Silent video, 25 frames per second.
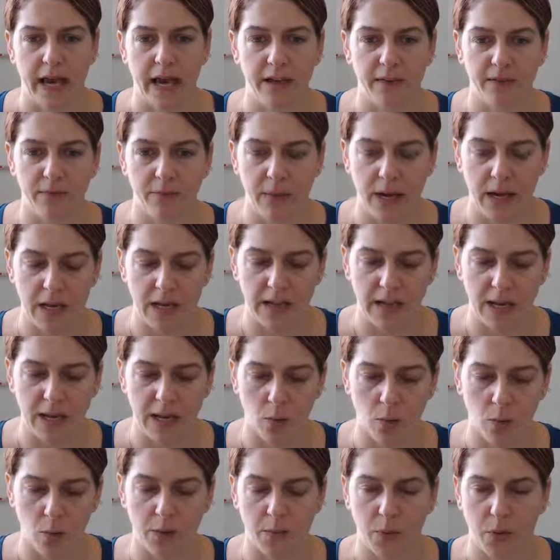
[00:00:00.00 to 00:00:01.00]
Right? Like, I've made
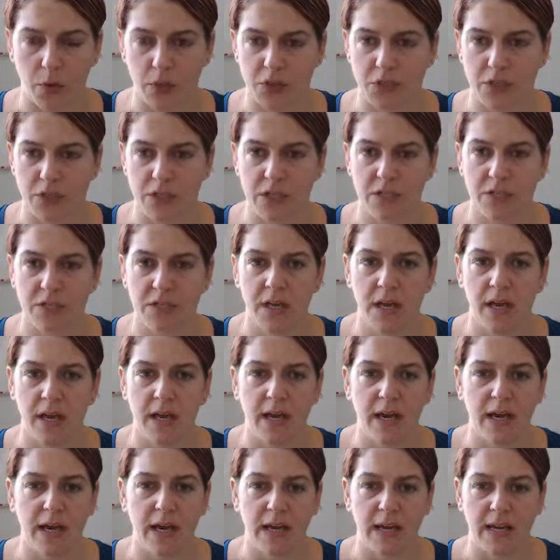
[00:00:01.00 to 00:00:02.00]
that one purchase,
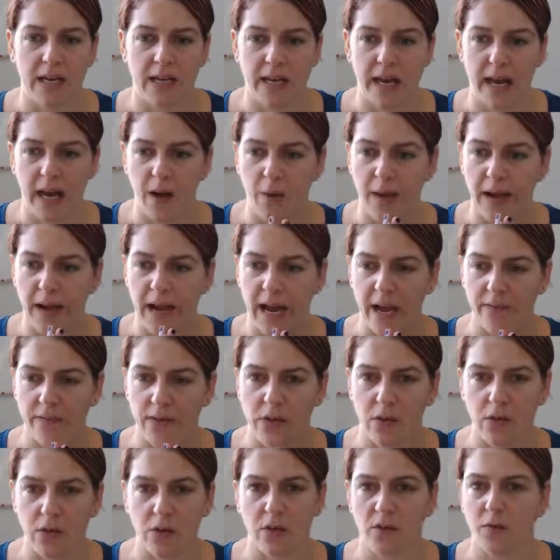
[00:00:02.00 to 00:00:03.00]
and now I have
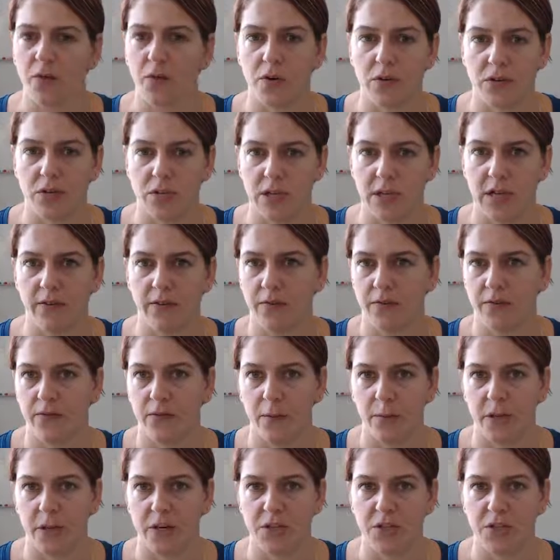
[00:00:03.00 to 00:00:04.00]
a university of
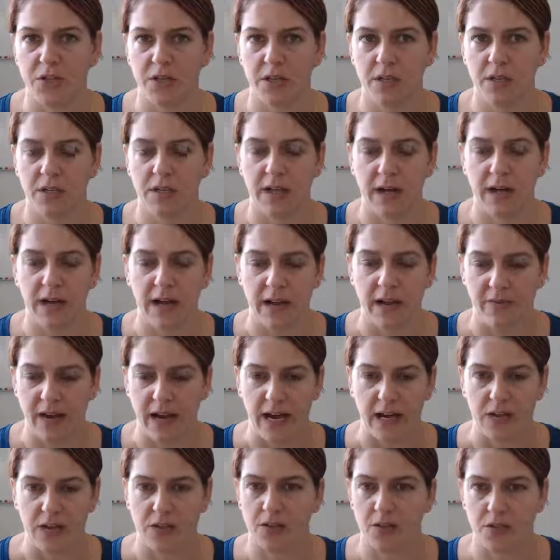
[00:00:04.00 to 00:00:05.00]
information that I have
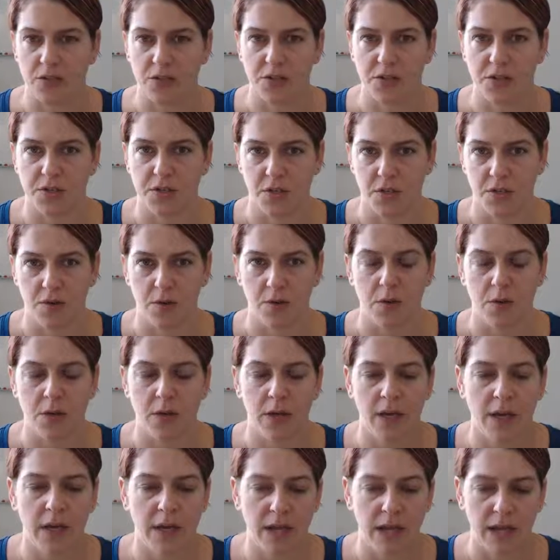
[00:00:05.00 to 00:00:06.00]
access to.
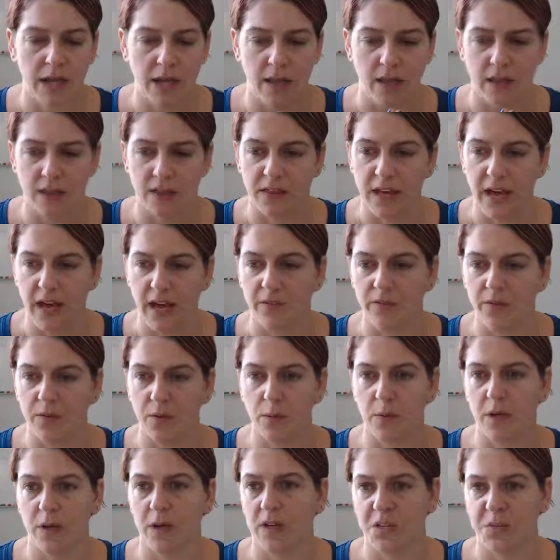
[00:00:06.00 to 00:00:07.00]
And that for
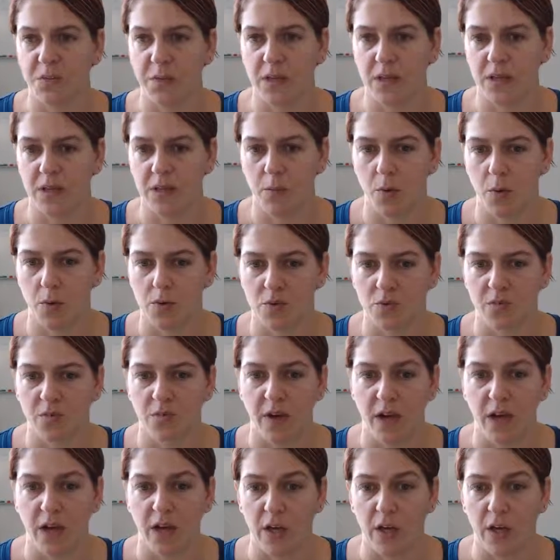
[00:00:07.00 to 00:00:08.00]
me has been the most
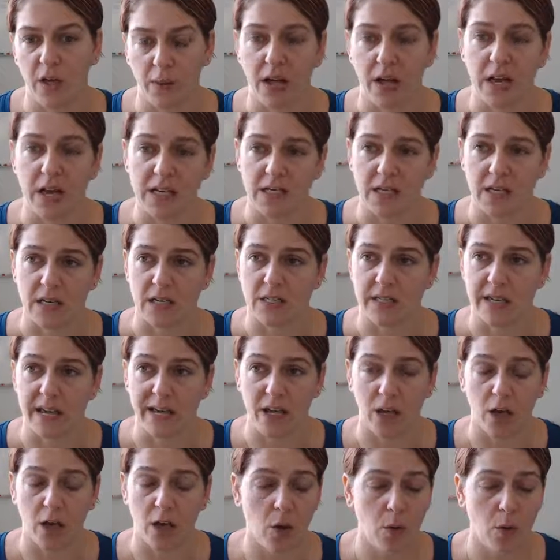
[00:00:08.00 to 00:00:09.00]
valuable asset, because I
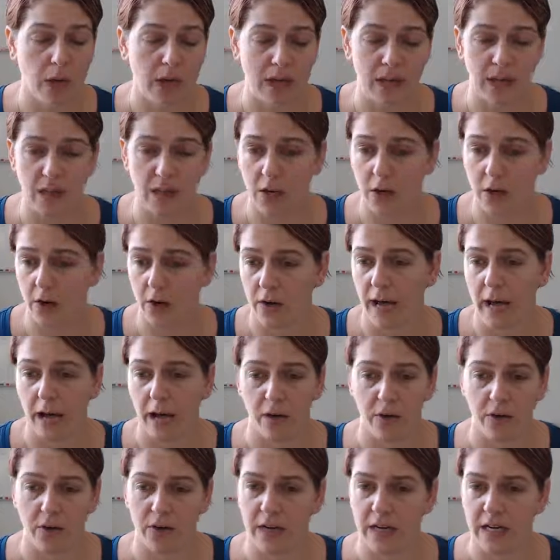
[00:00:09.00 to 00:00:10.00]
can go in there and out
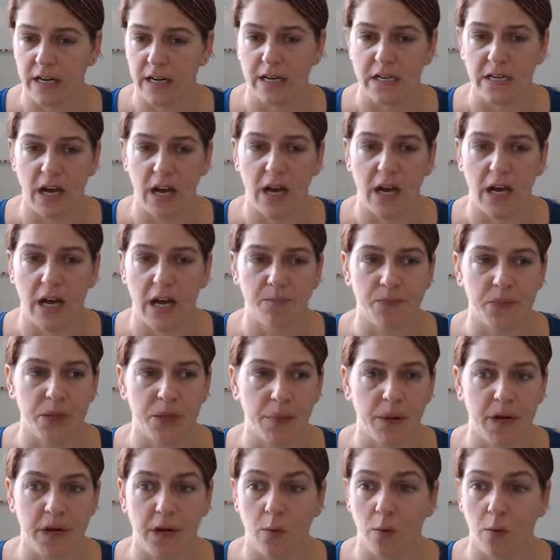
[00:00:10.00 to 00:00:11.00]
of there anytime,
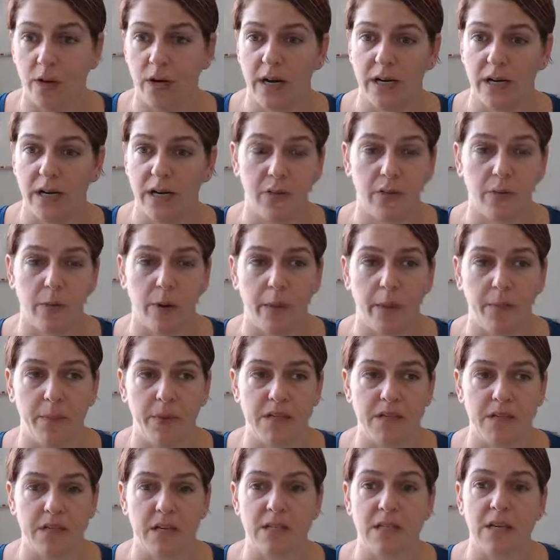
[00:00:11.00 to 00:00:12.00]
depending on what I need for my
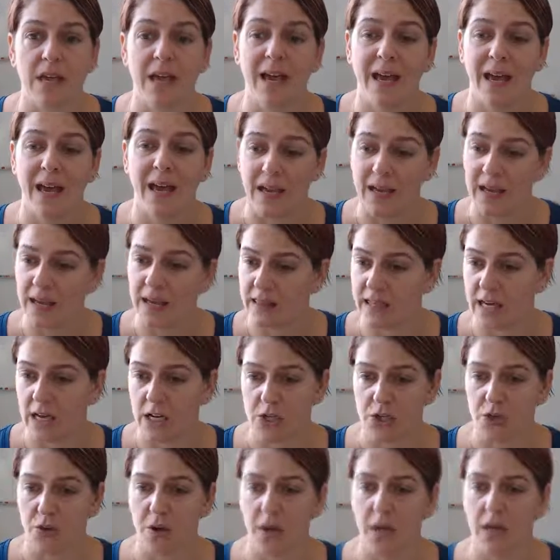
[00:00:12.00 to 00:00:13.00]
business, and get
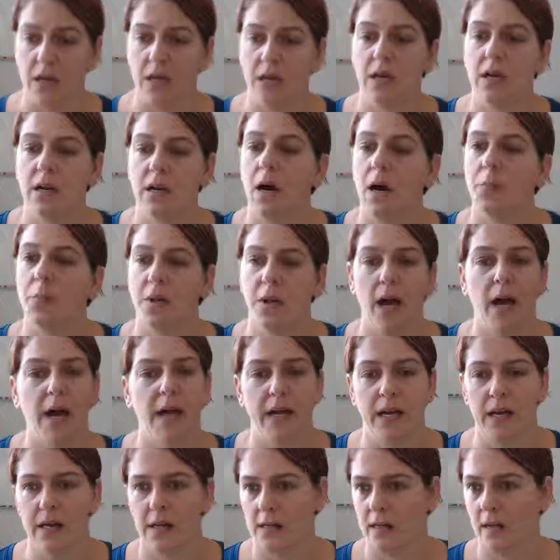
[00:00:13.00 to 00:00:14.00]
that training, apply
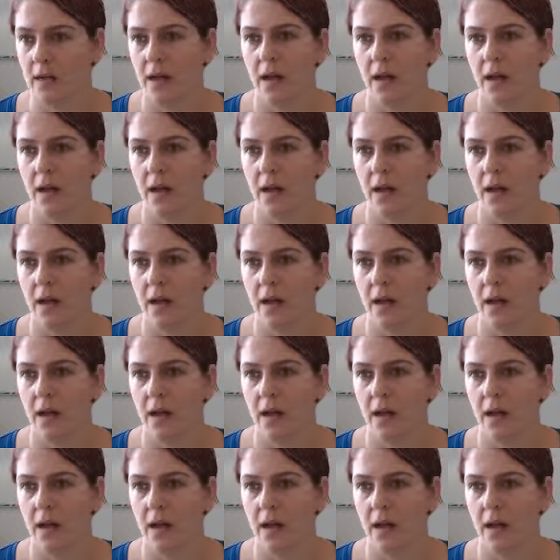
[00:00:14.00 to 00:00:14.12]
it,